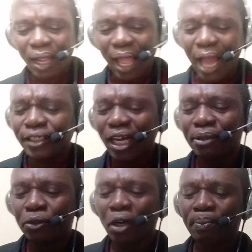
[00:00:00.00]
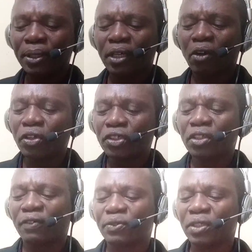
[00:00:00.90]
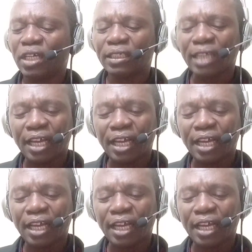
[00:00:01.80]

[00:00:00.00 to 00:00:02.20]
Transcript: I shall be dropping the curtain of today's